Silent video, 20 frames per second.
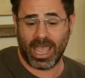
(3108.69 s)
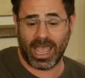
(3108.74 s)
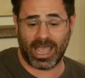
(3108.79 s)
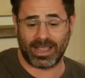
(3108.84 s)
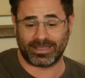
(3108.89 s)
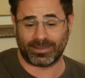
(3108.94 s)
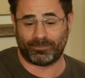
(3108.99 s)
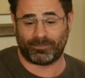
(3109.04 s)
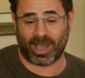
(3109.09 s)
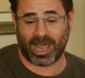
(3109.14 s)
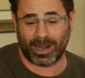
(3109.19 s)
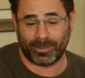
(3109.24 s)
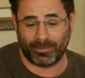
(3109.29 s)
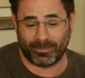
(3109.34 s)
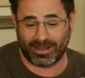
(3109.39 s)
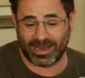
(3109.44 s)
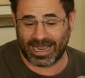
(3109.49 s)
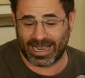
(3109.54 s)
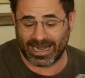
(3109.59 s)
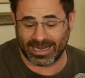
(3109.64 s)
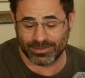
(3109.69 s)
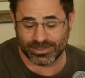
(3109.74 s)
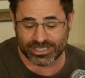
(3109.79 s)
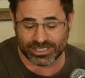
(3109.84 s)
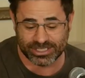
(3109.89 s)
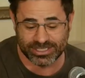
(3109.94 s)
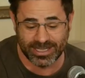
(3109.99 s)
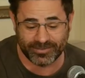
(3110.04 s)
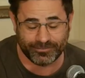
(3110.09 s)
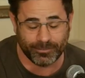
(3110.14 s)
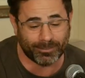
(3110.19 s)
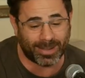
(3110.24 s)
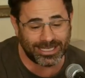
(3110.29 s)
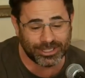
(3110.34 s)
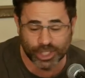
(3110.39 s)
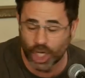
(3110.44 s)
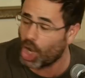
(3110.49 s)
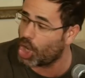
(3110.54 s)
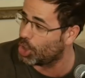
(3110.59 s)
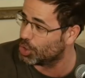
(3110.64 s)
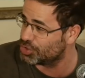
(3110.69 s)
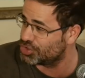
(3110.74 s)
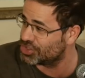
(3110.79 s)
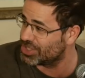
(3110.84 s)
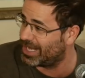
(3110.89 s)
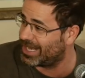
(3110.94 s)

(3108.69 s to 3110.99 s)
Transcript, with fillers: at the bottom of my and I was sniffing my toes.